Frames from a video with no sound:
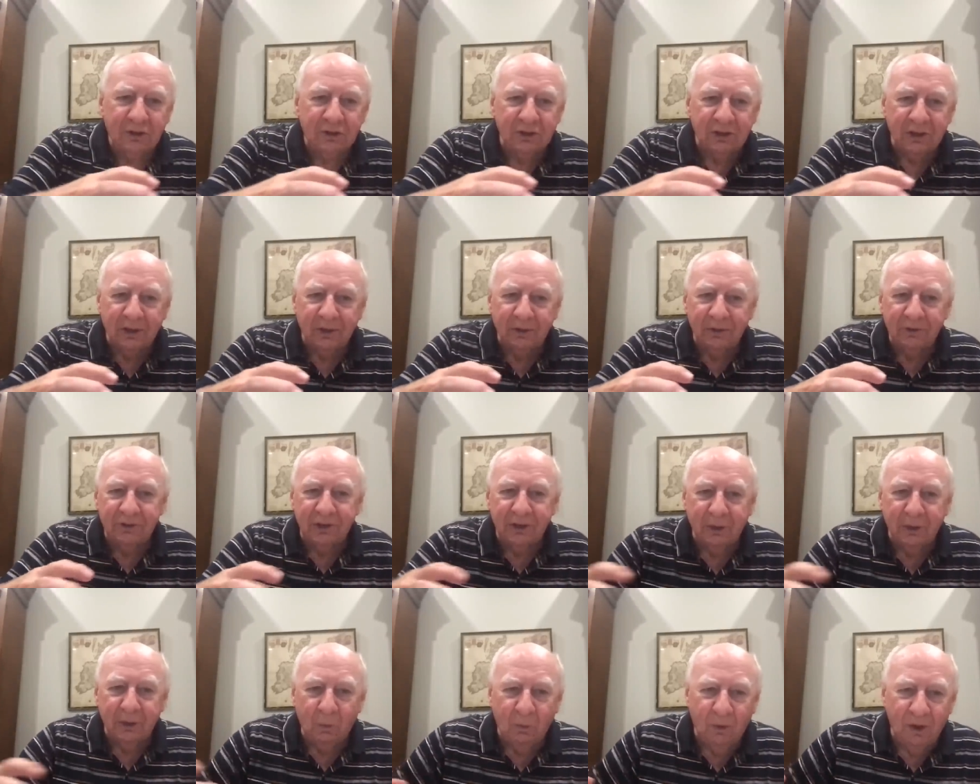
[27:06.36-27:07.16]
cells,
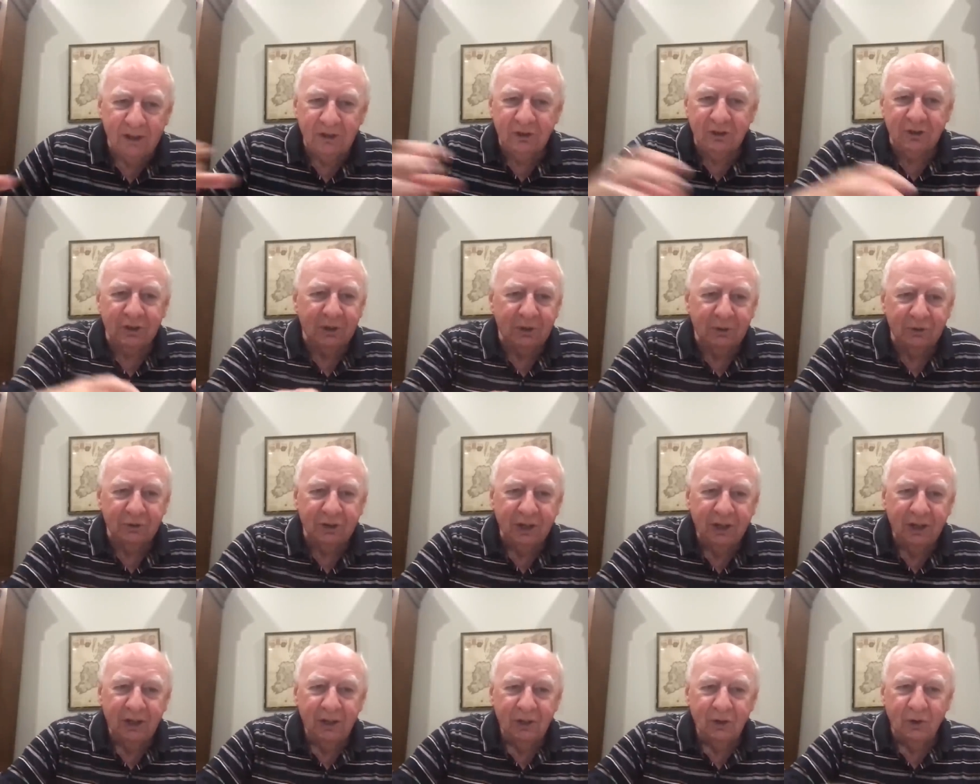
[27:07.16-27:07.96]
and the white cells
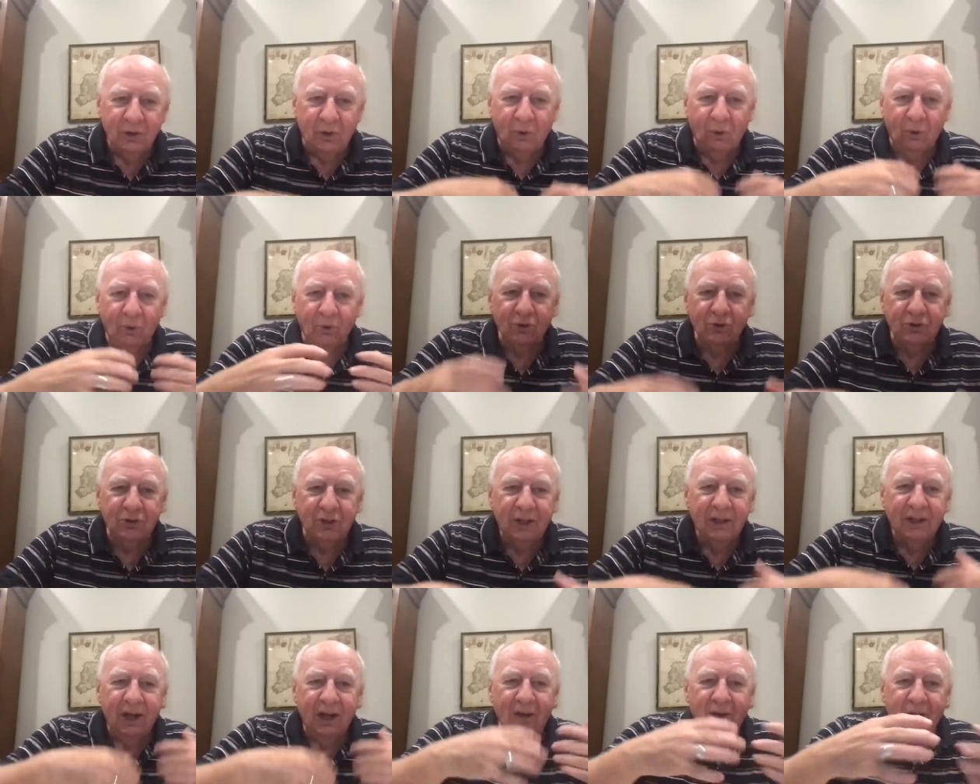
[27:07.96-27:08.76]
cause
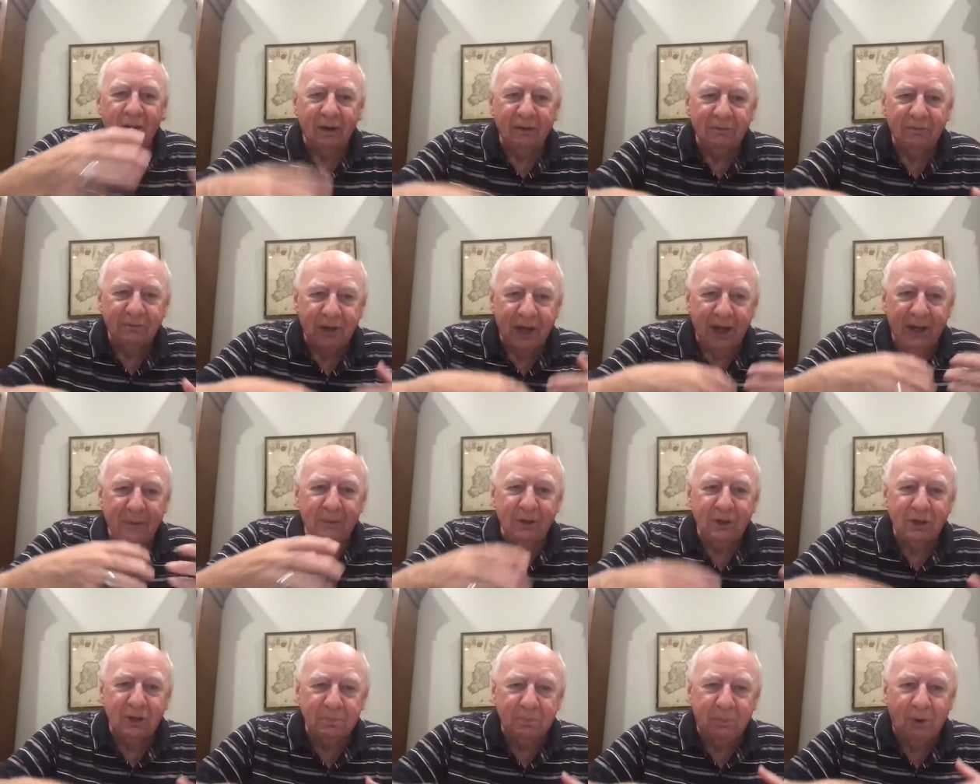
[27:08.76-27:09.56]
a lot of
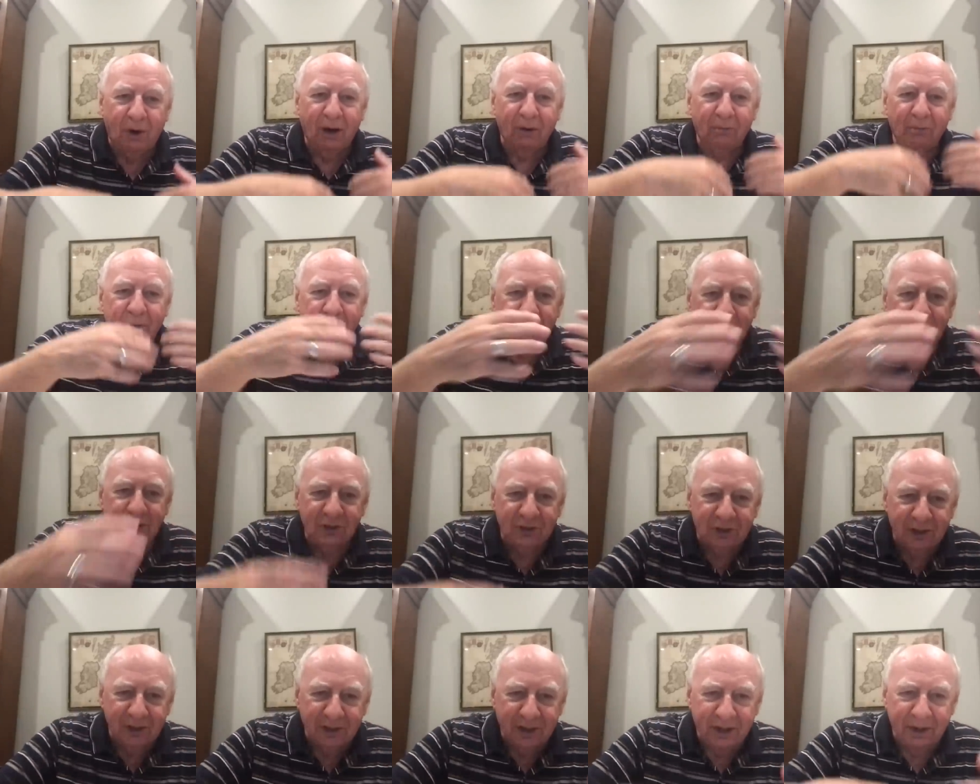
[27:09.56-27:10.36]
damage by
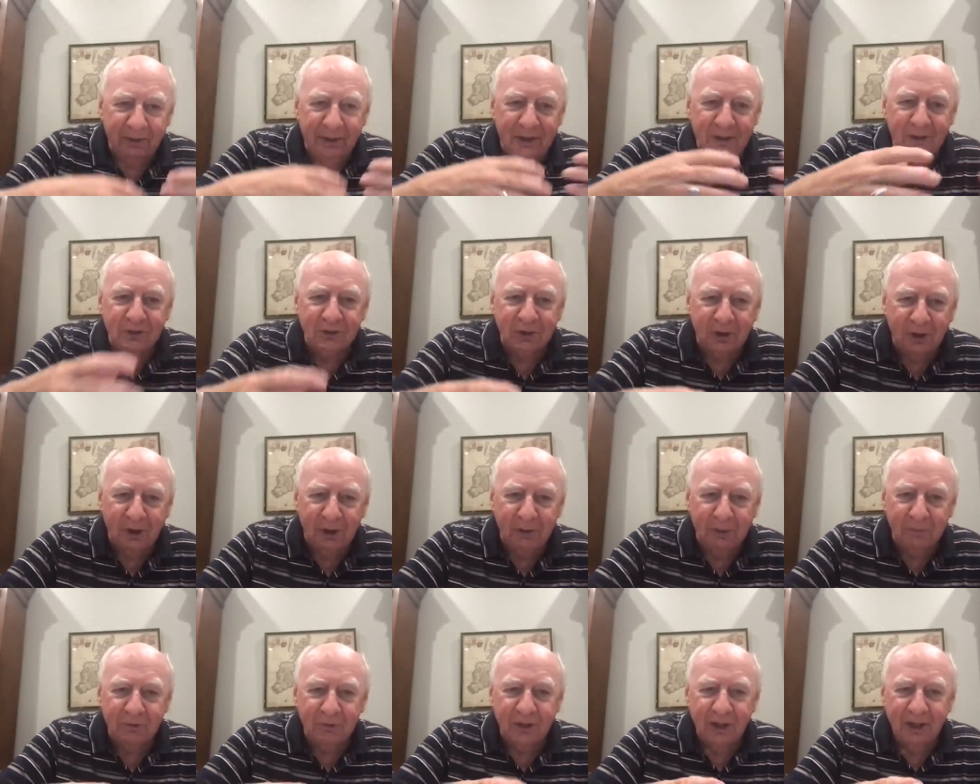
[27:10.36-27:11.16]
releasing their
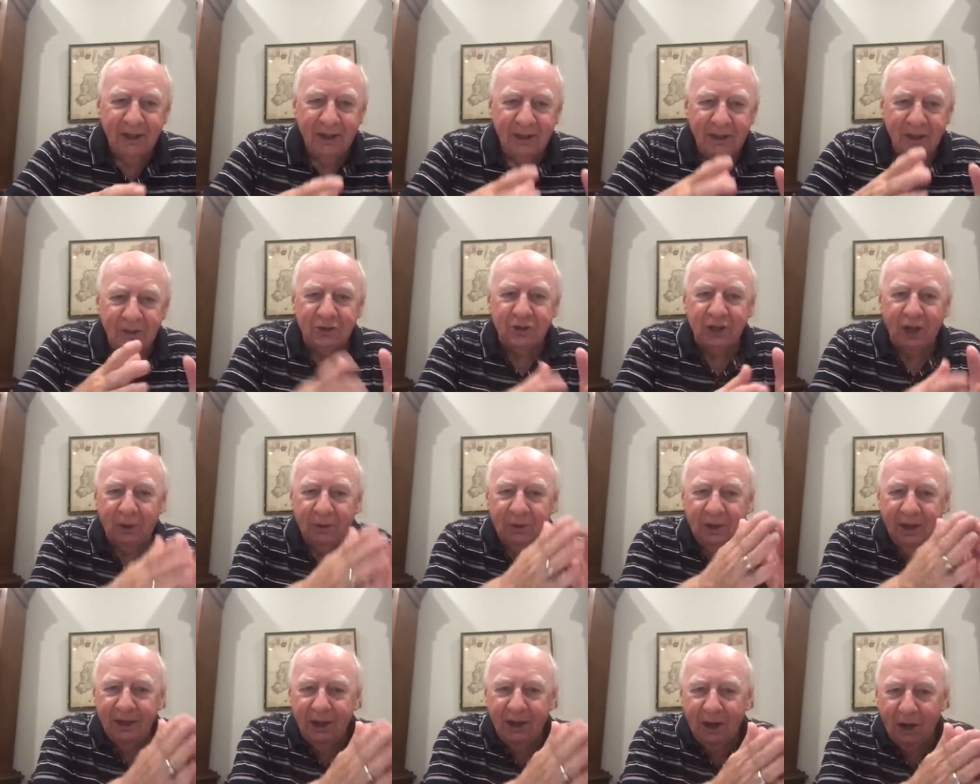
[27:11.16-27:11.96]
enzymes. And
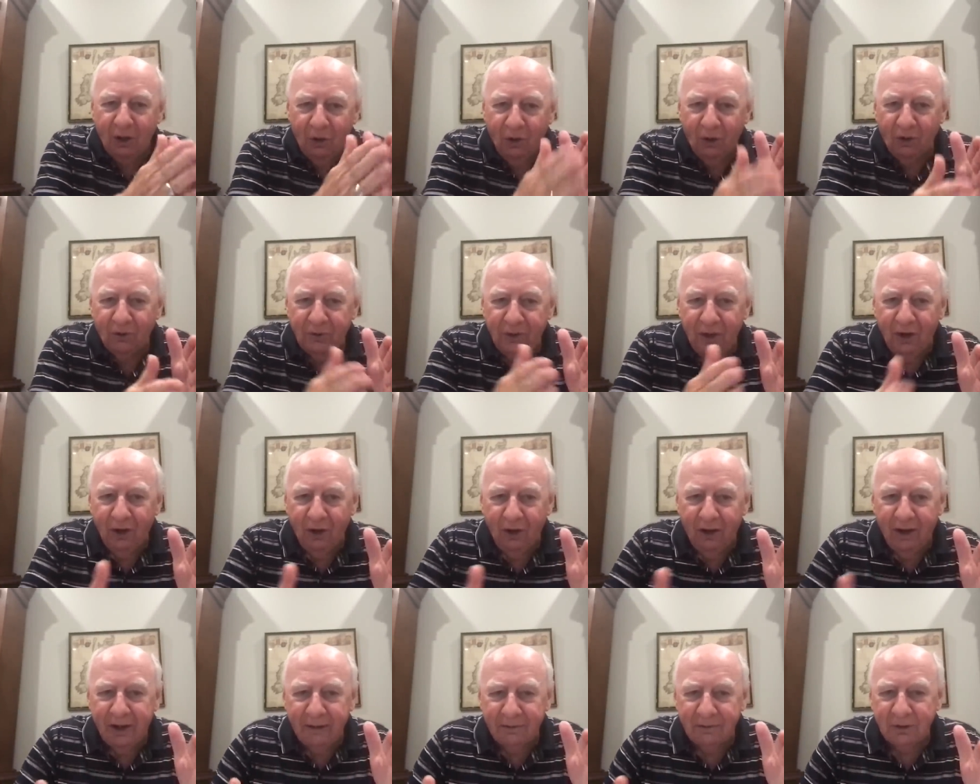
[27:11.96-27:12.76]
so, along the
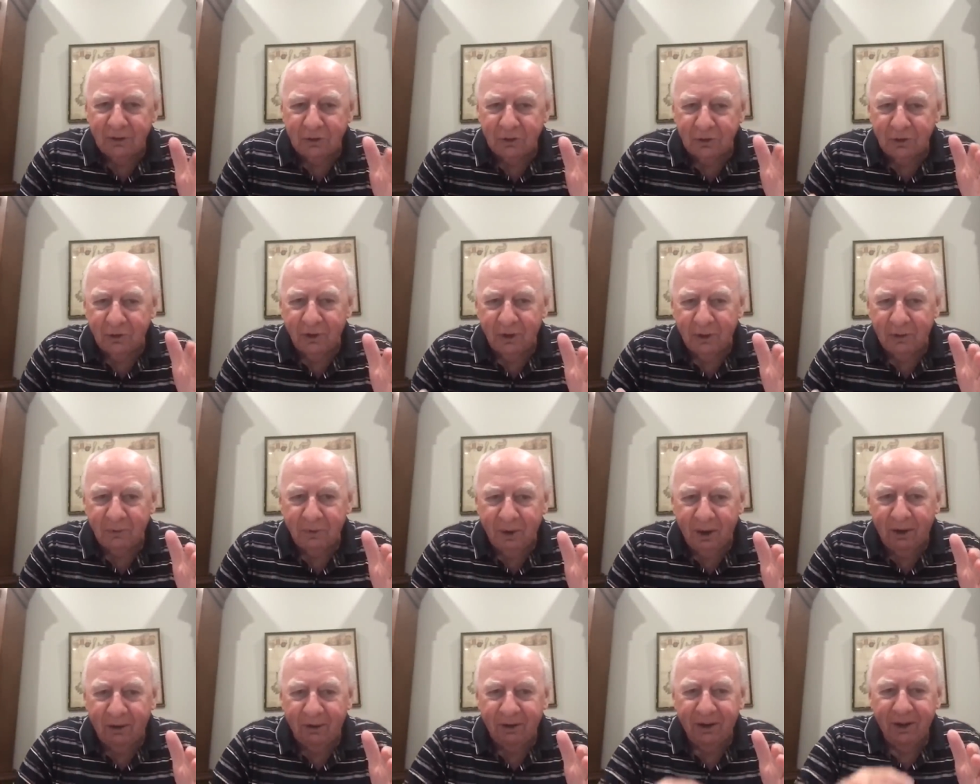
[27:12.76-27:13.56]
line of the toilet
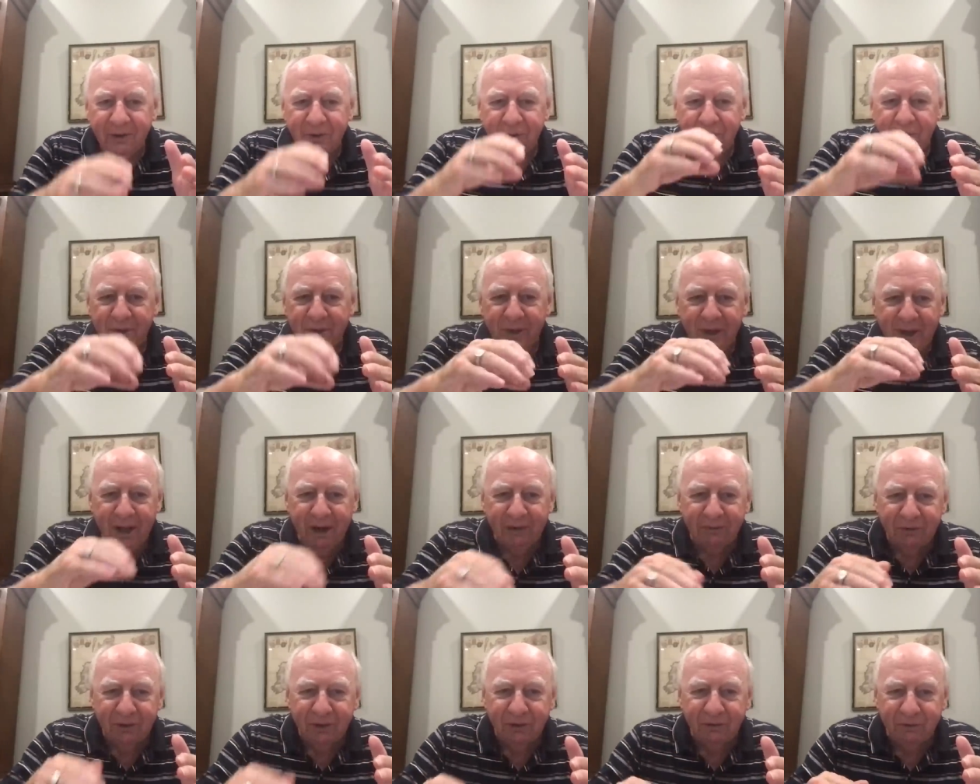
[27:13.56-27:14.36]
roll, you can
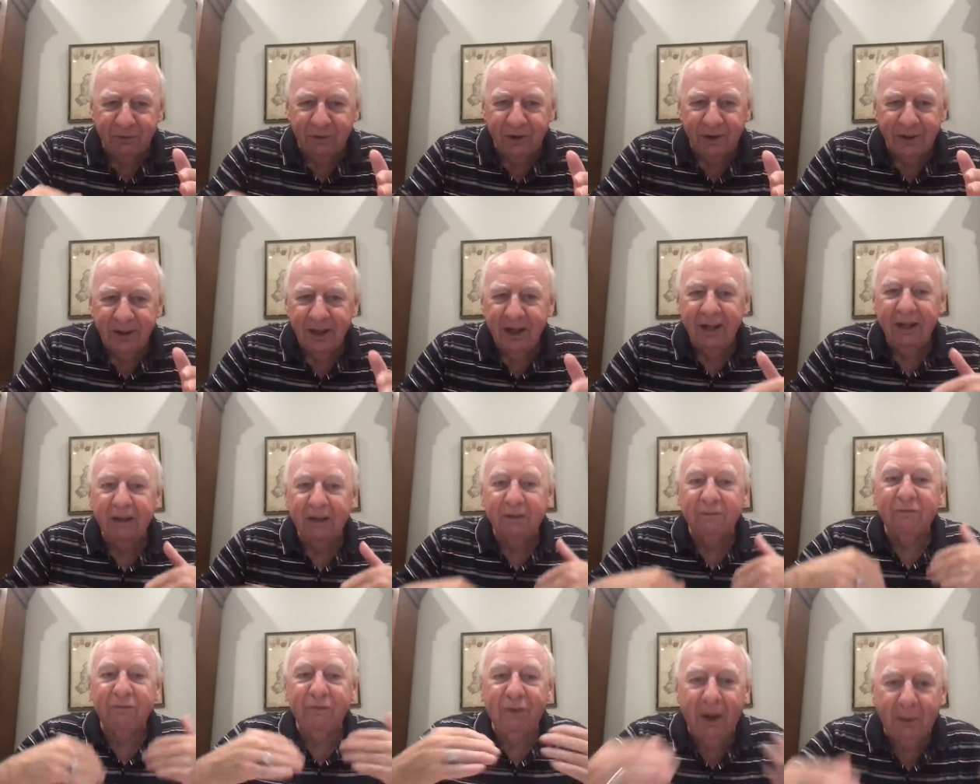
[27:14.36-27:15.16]
have different
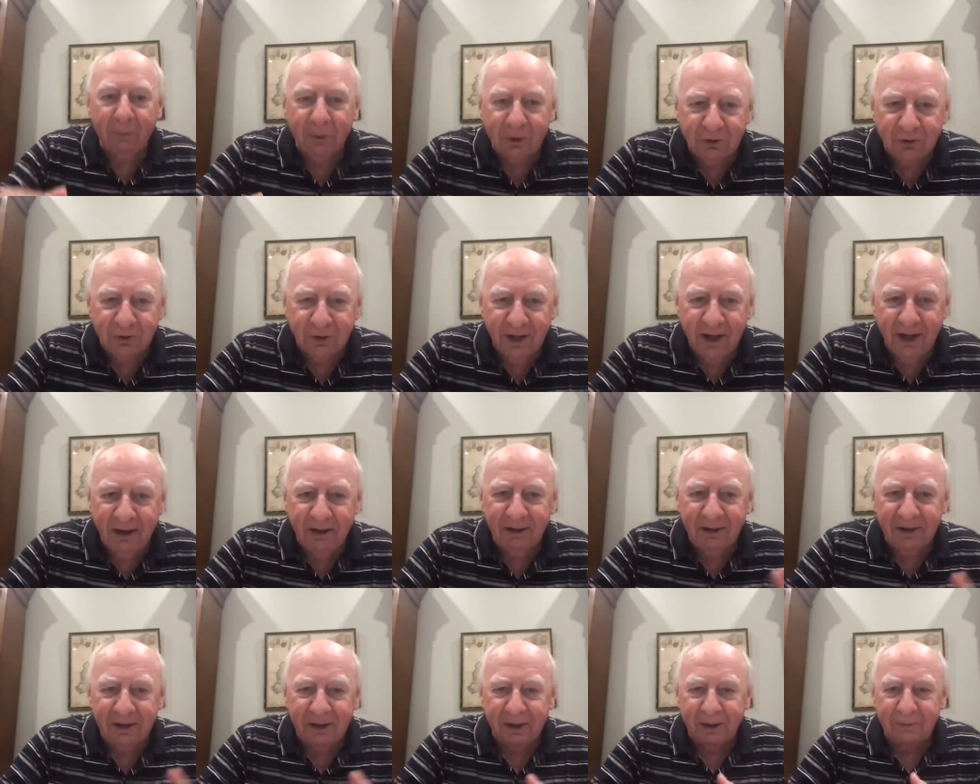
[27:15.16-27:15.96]
inflammatory
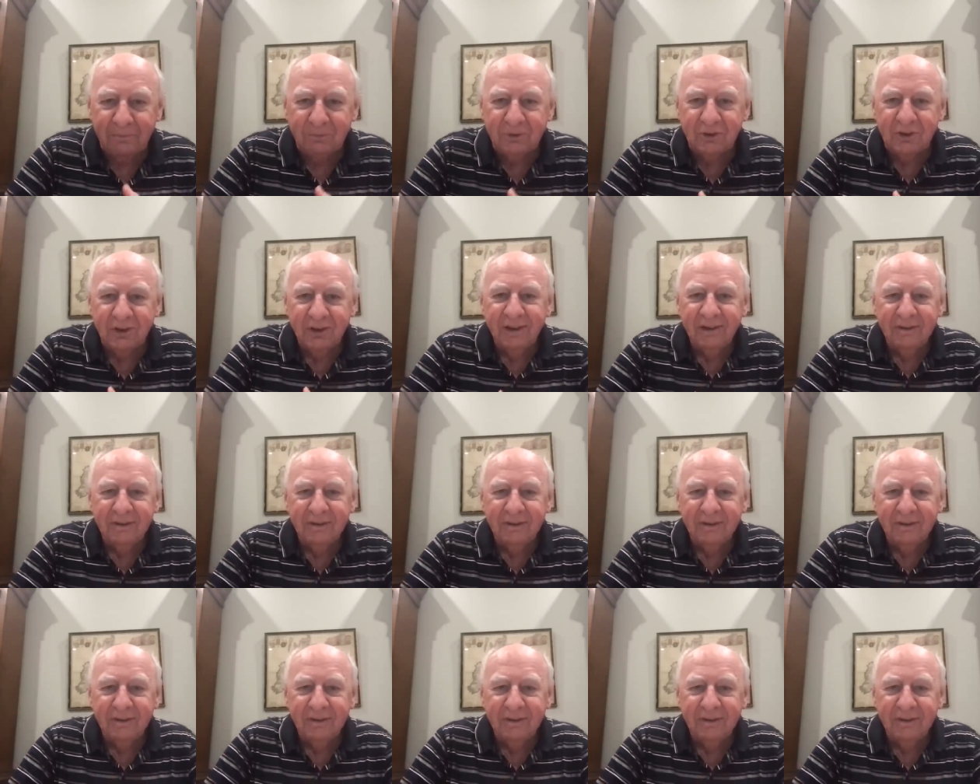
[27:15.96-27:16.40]
outcomes.